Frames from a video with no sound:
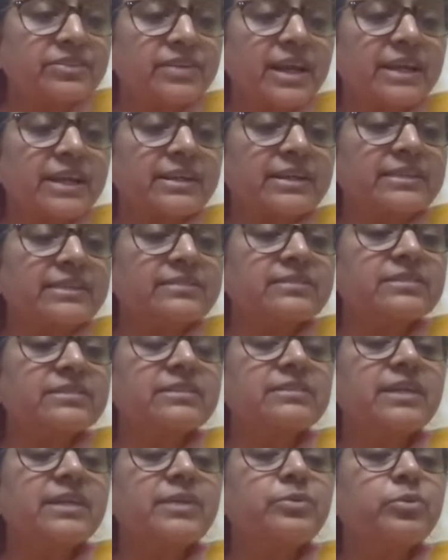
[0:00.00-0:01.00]

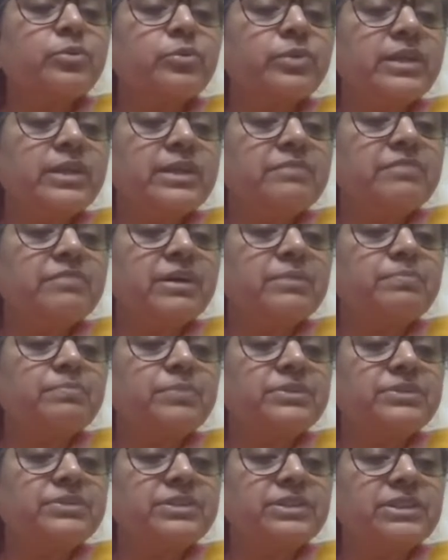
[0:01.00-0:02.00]
recurrences and only
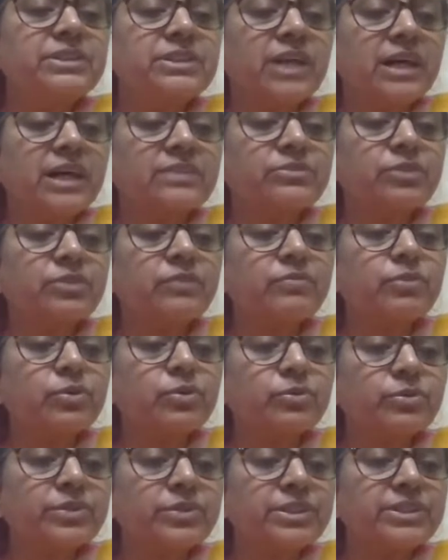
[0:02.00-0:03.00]
1% chance of
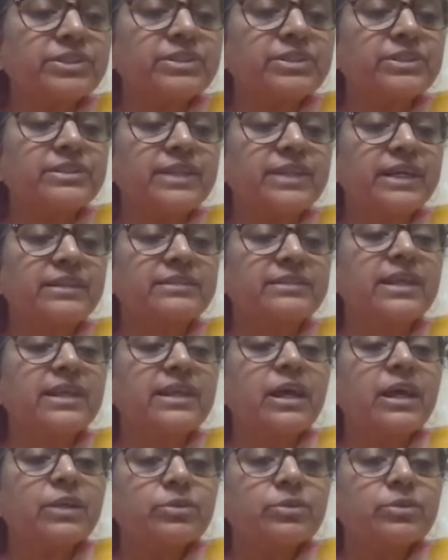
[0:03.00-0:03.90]
locoregional recurrence.